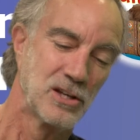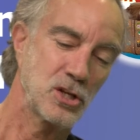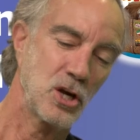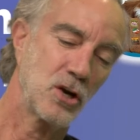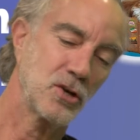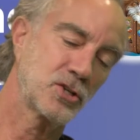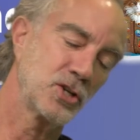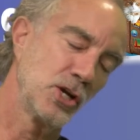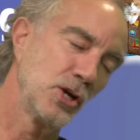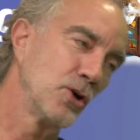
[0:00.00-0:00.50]
so
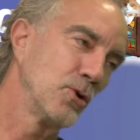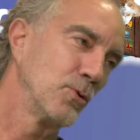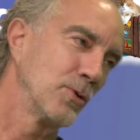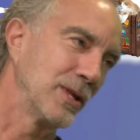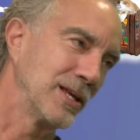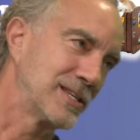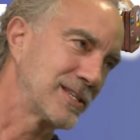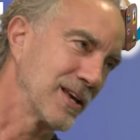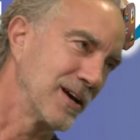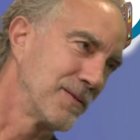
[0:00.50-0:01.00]
to you,
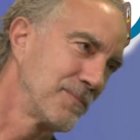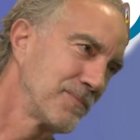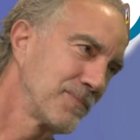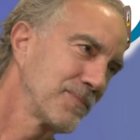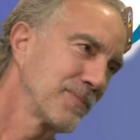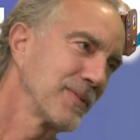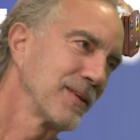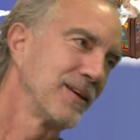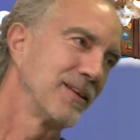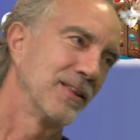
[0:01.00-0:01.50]
Lisa.
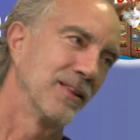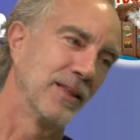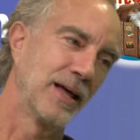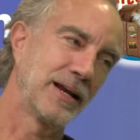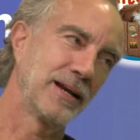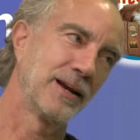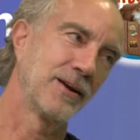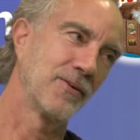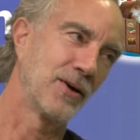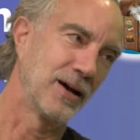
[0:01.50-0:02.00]
Okay.
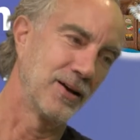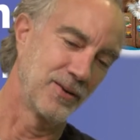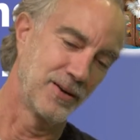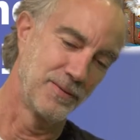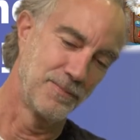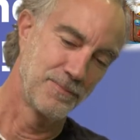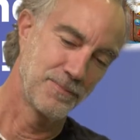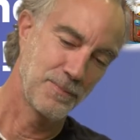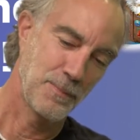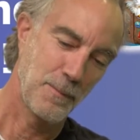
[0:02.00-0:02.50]
Lightning round.
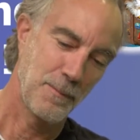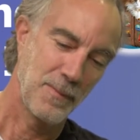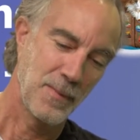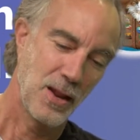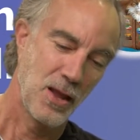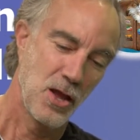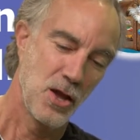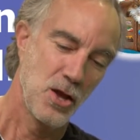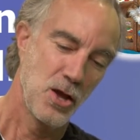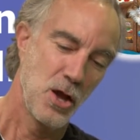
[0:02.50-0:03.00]

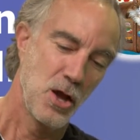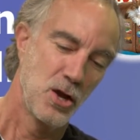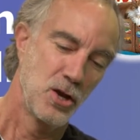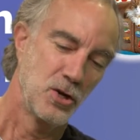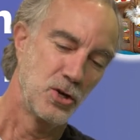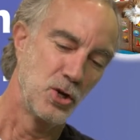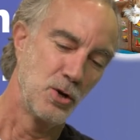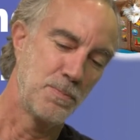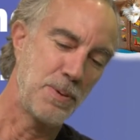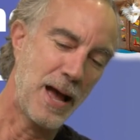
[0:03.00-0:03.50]

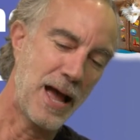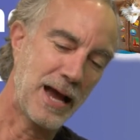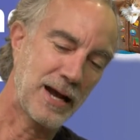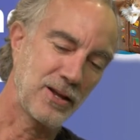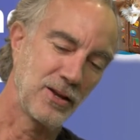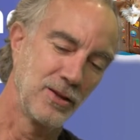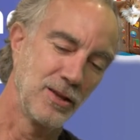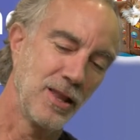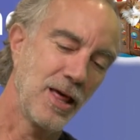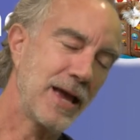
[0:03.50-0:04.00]
Do you pack
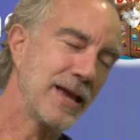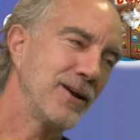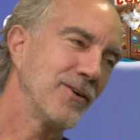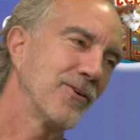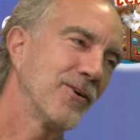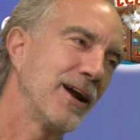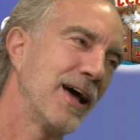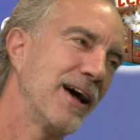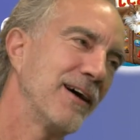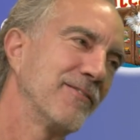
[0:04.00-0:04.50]
light
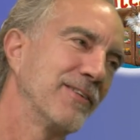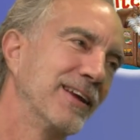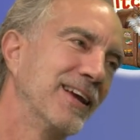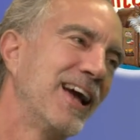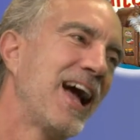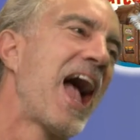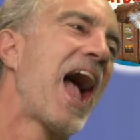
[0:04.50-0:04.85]
or heavy?